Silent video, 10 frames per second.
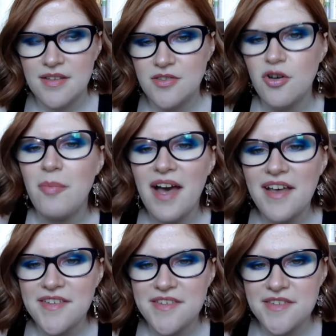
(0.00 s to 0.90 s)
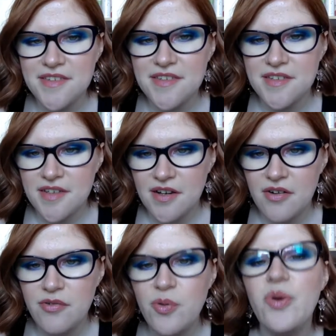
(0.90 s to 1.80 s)
Tomas
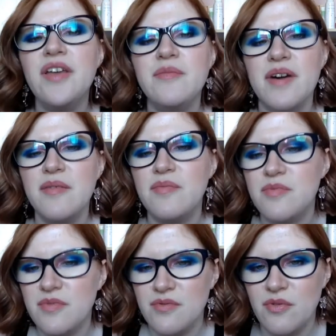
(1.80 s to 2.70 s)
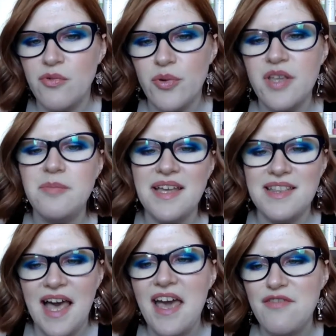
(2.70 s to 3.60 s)
ruined my
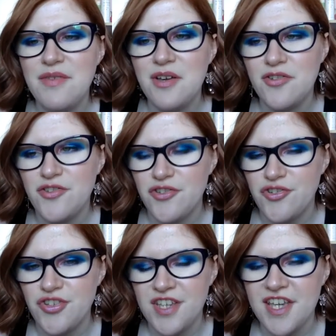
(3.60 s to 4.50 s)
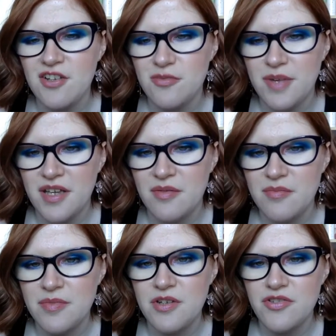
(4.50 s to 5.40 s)
life because he killed my
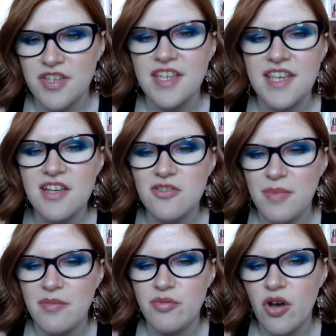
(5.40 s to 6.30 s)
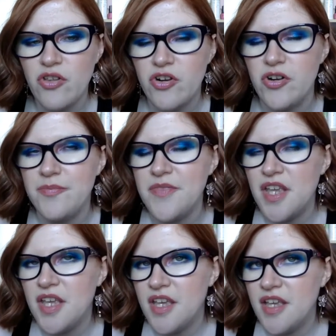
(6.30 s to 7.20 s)
brother.
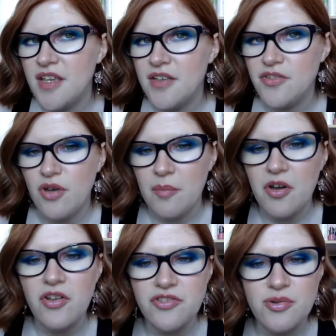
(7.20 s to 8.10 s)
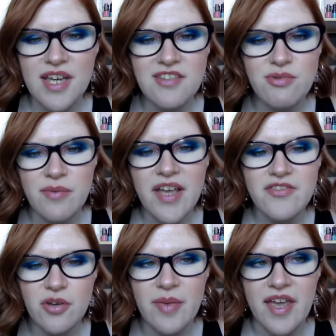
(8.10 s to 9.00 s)
So I'm going to get
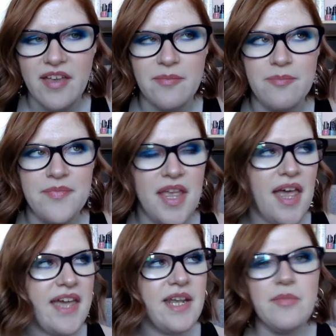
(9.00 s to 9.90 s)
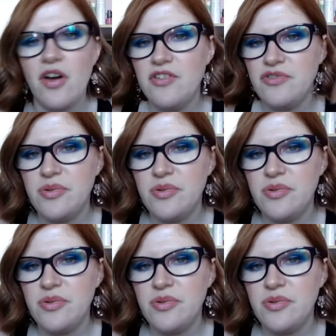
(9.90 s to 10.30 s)
revenge on him, and I'm going to